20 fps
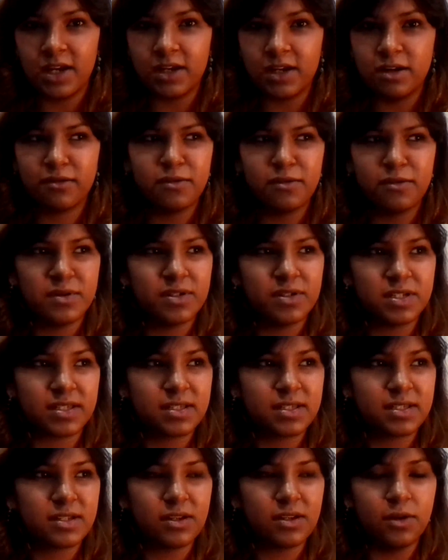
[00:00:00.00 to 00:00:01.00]
and
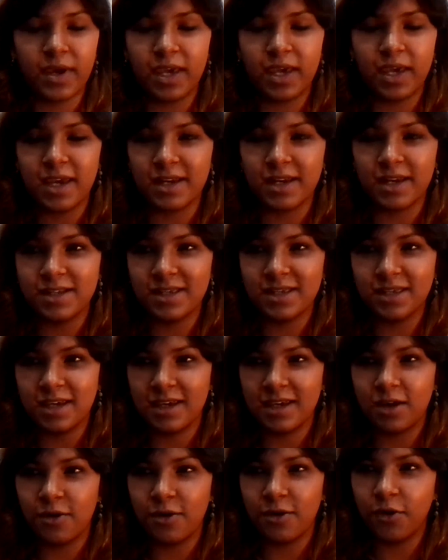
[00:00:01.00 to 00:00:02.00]
just looking at
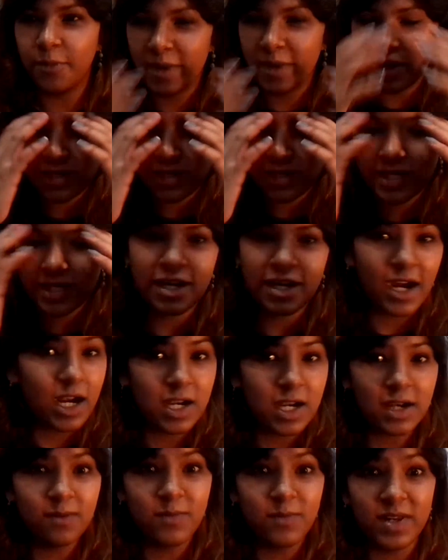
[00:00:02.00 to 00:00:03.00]
it and thinking, oh my
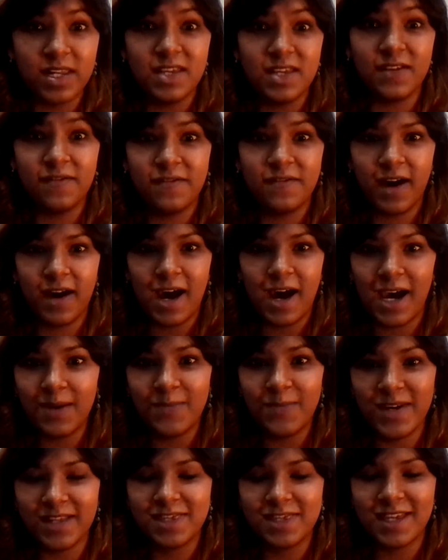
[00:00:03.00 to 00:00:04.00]
gosh, I can't believe
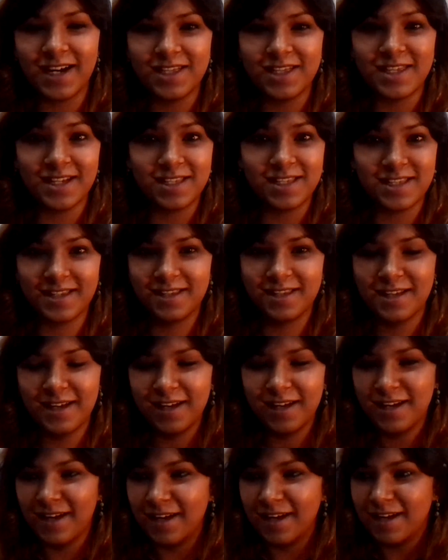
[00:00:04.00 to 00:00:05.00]
I made that.
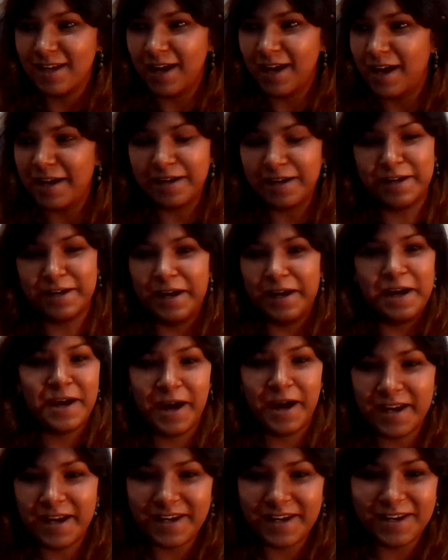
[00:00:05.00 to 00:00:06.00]

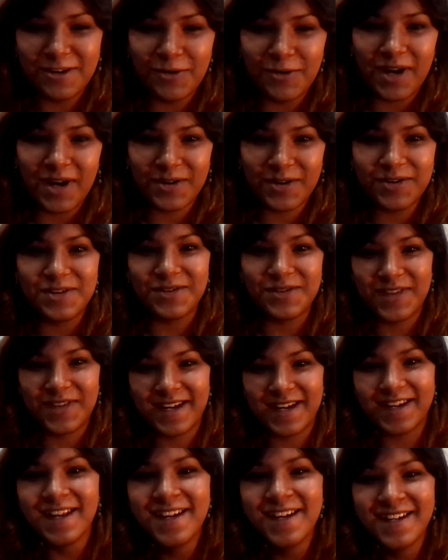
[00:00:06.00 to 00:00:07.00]
I didn't know I
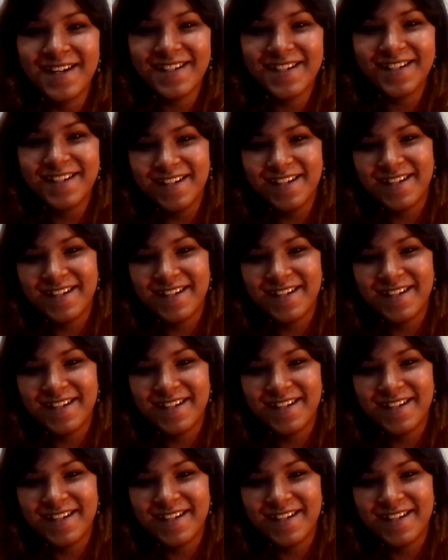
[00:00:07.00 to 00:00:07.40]
could do that.